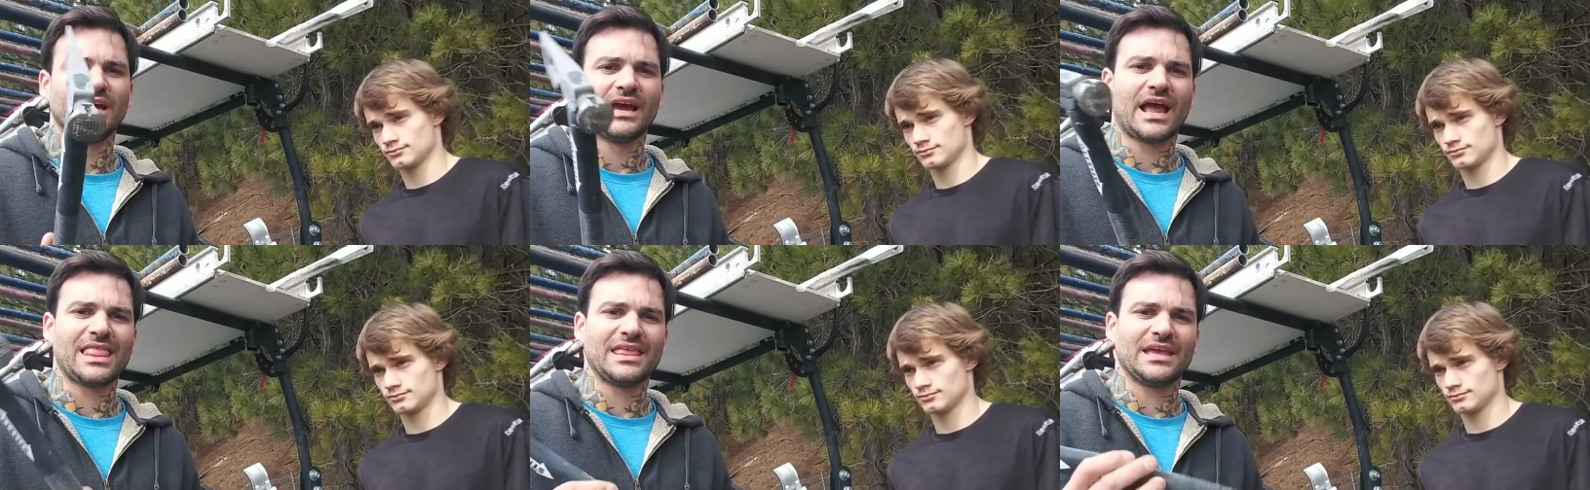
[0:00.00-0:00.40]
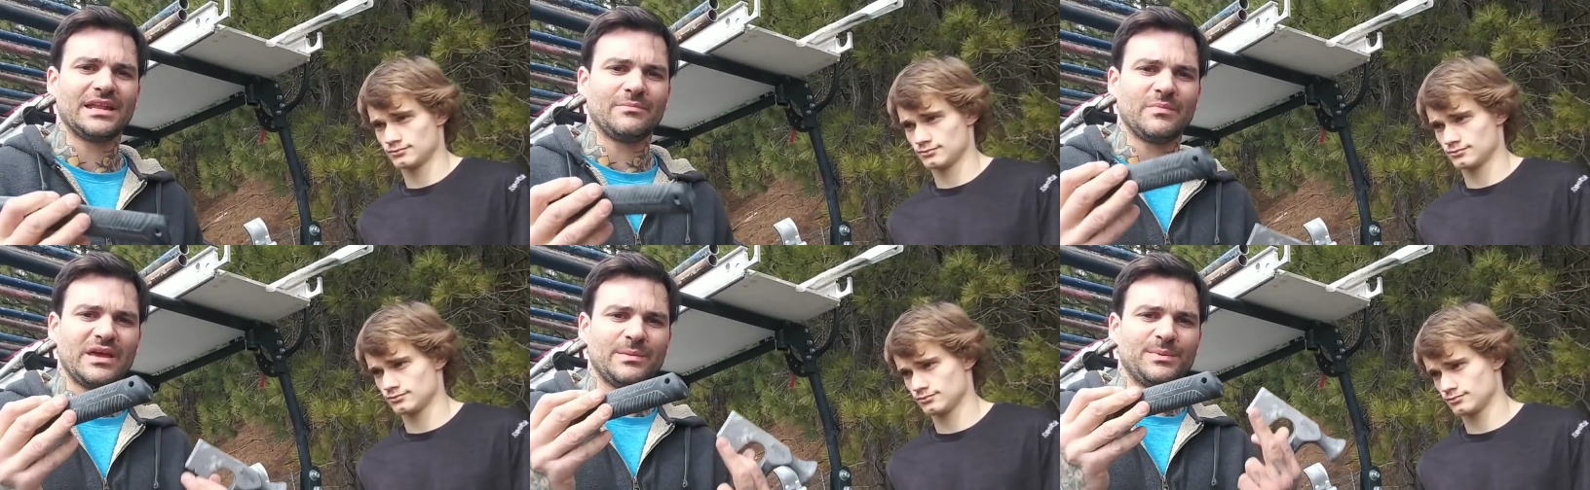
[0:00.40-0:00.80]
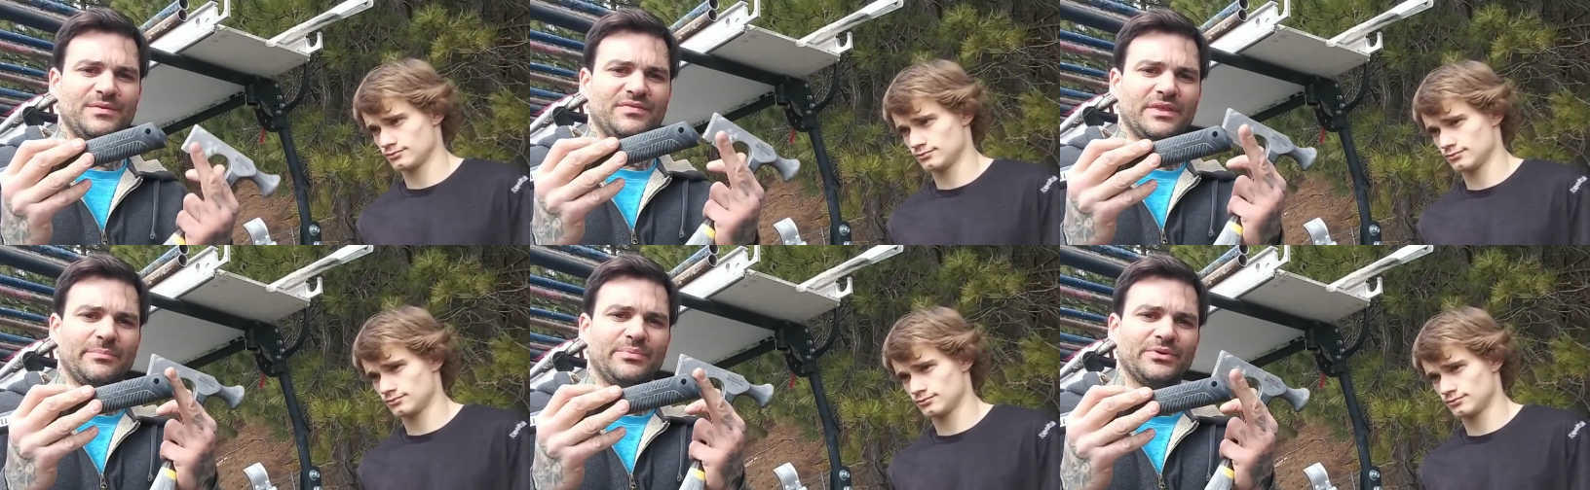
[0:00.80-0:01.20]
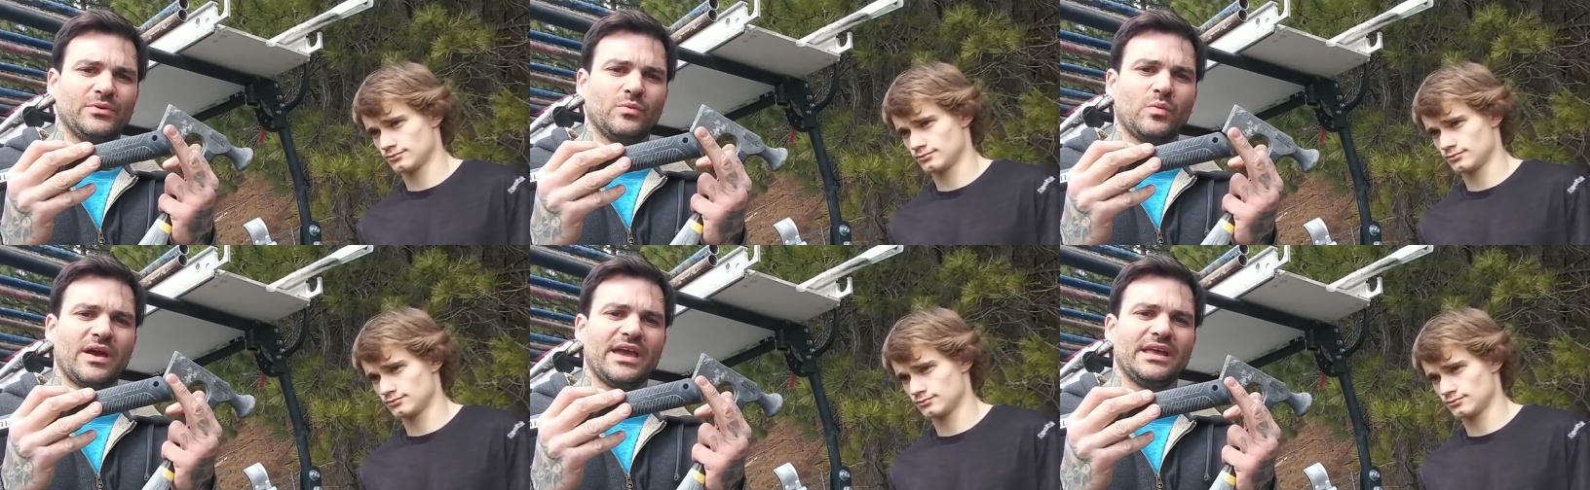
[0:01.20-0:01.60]
Speaker 1: And then maybe if they put a
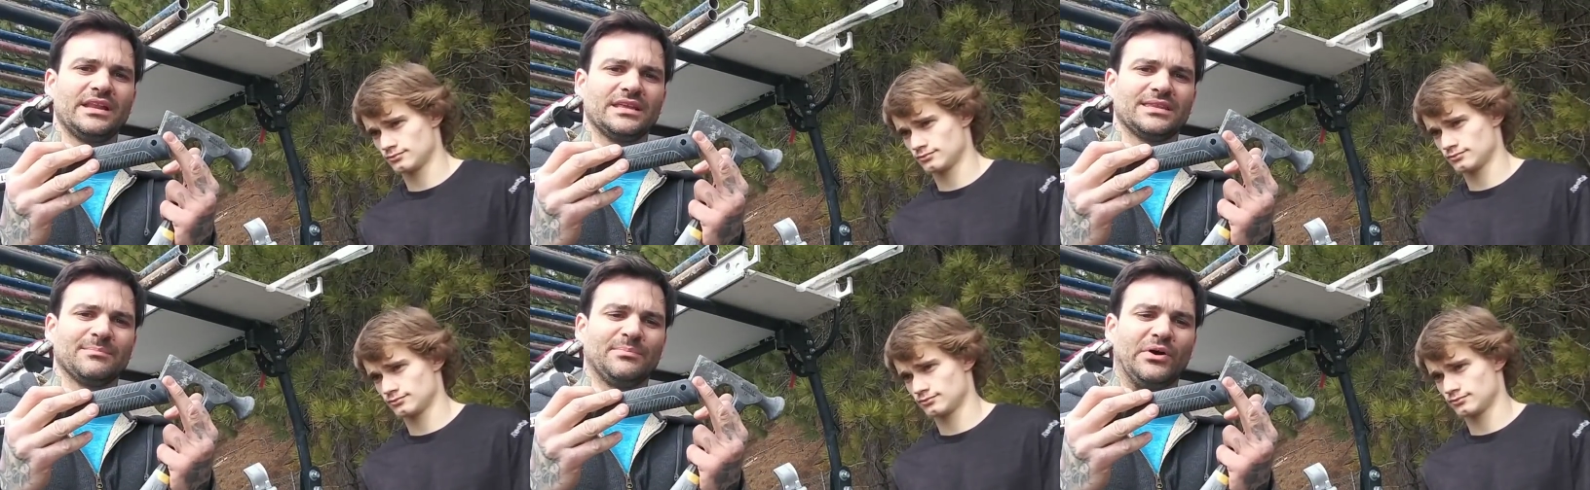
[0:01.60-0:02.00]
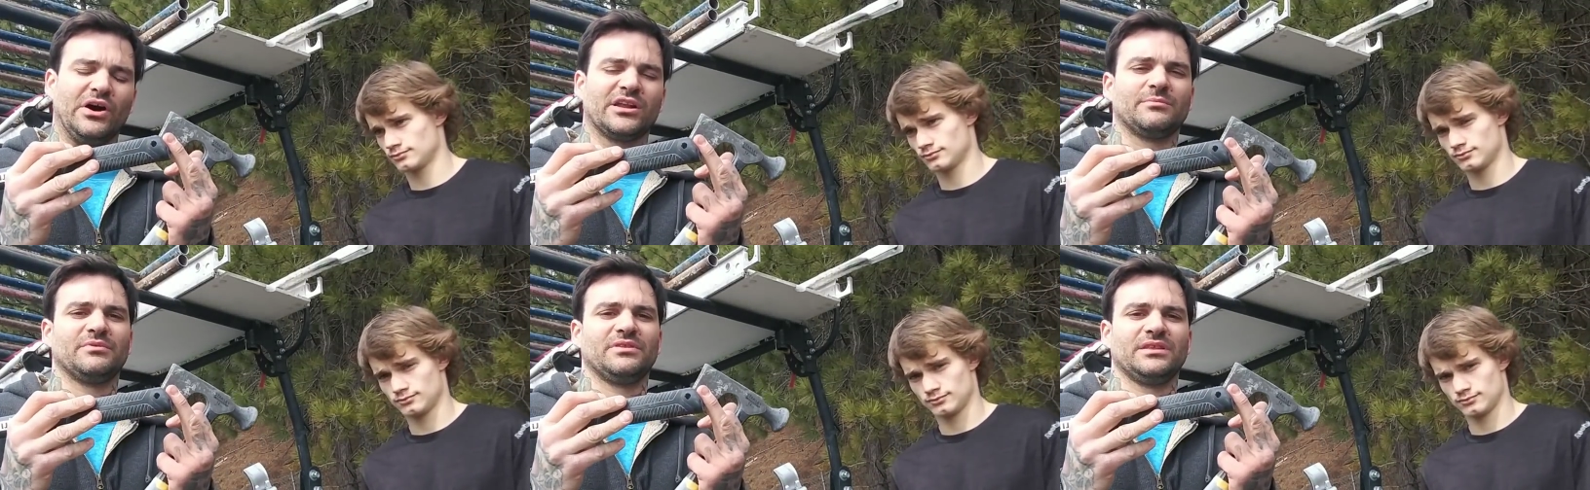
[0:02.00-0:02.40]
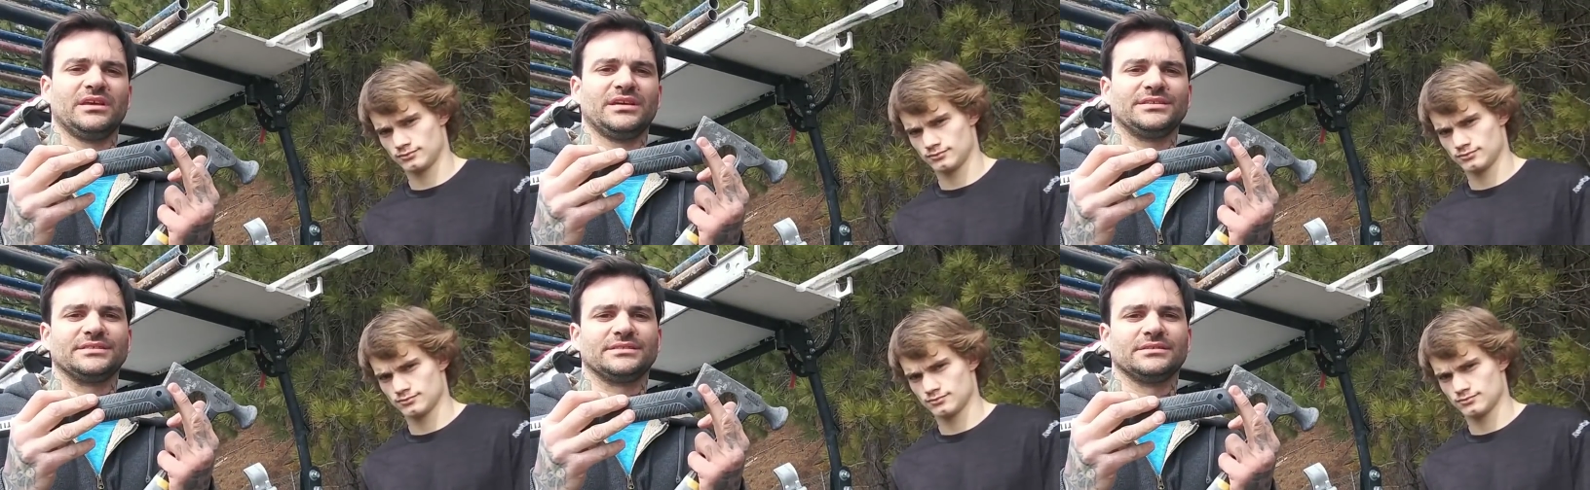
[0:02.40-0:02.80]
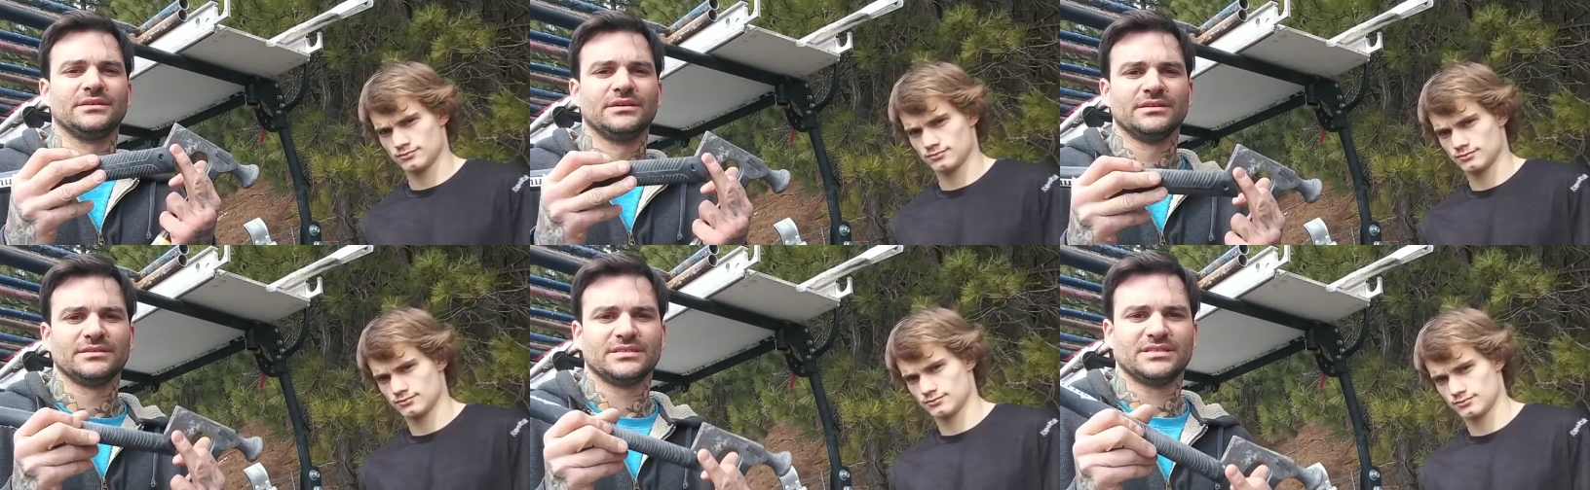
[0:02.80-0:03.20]
weight at the bottom of this
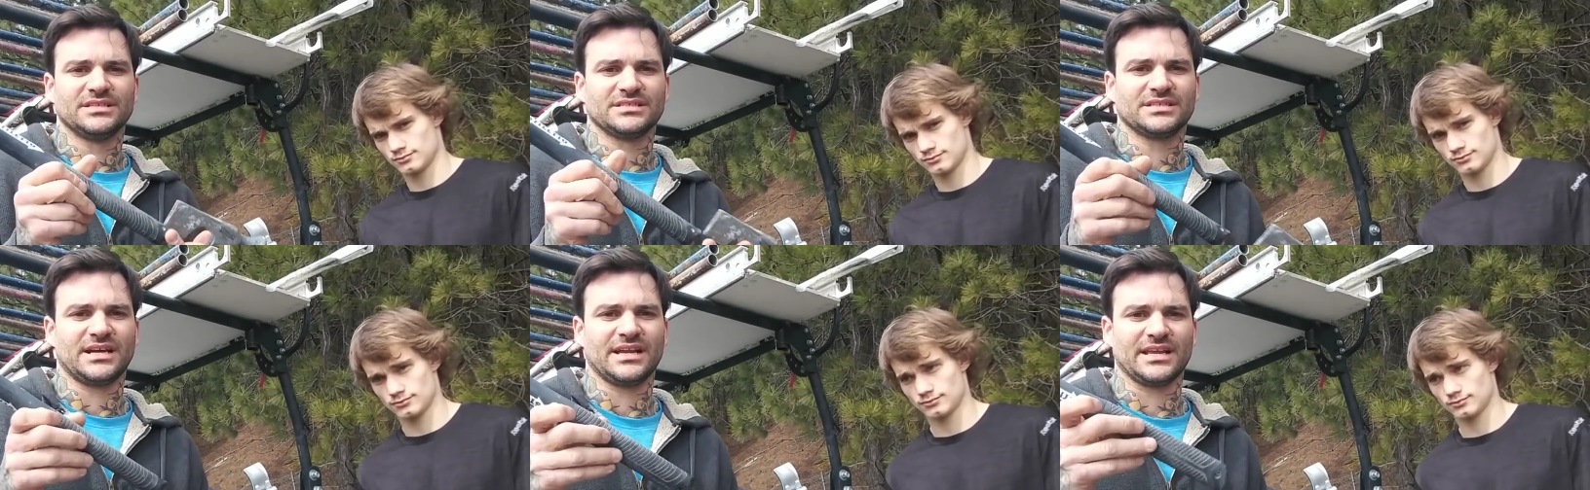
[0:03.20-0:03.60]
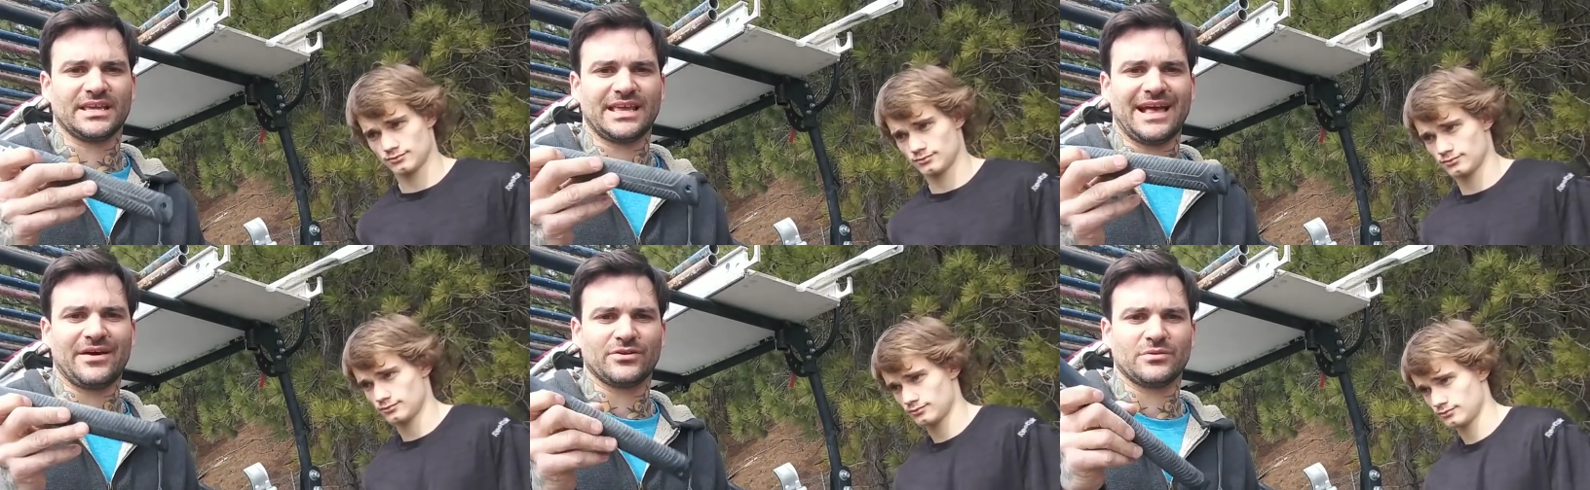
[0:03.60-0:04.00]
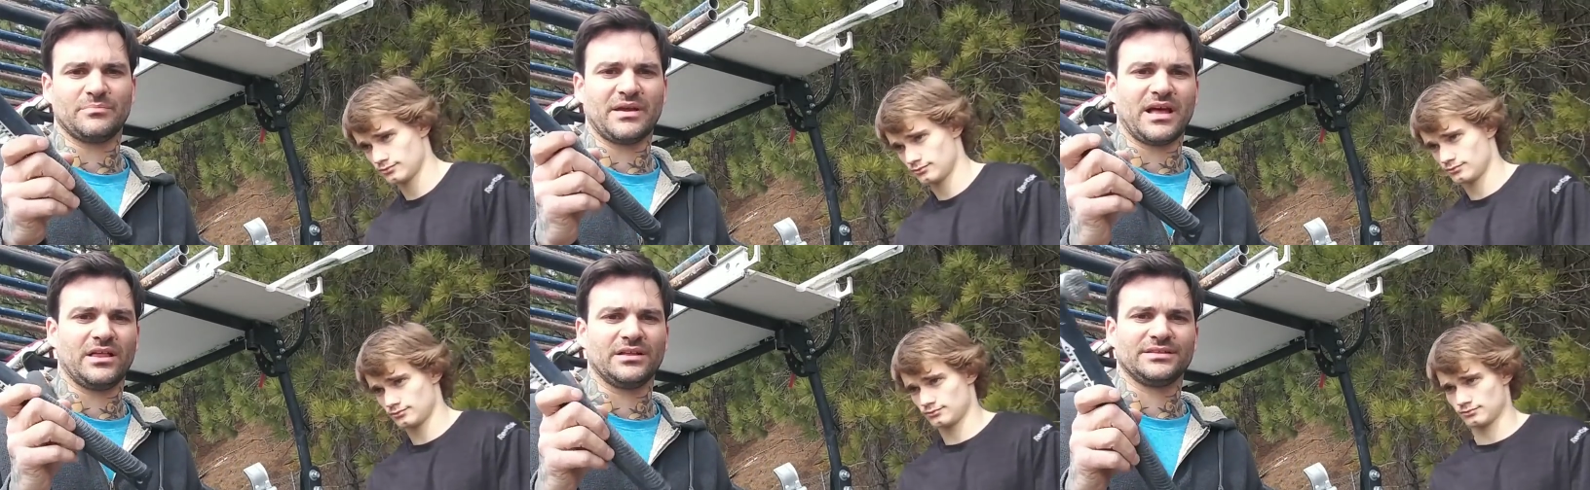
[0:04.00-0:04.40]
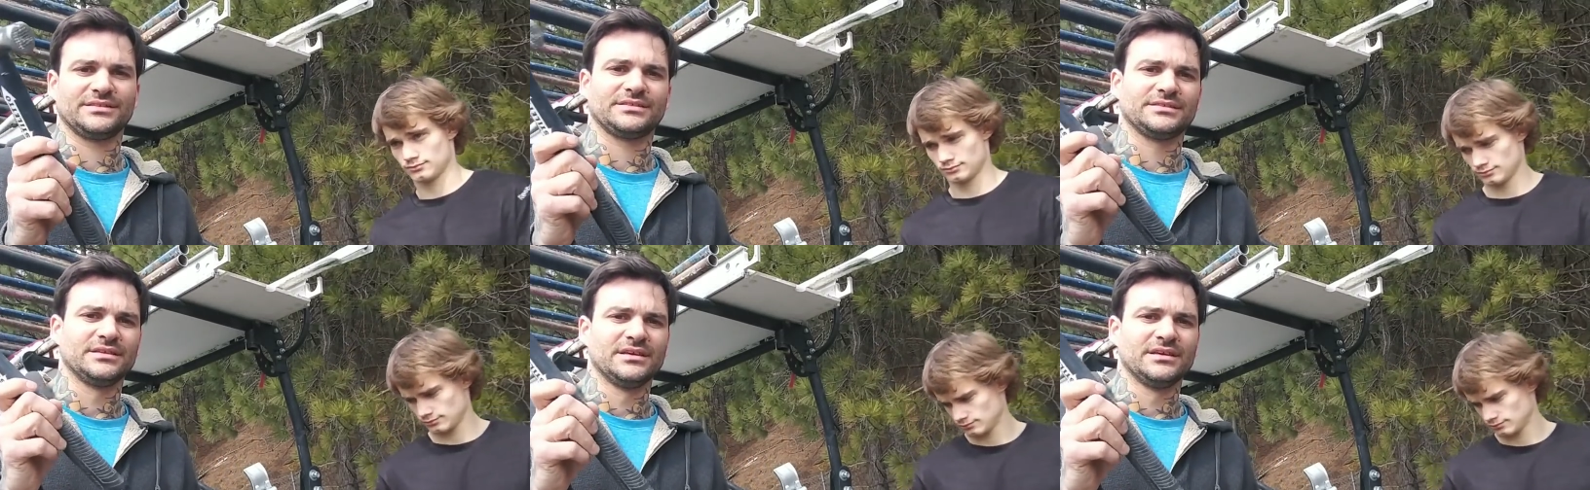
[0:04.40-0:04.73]
to just kind of counterbalance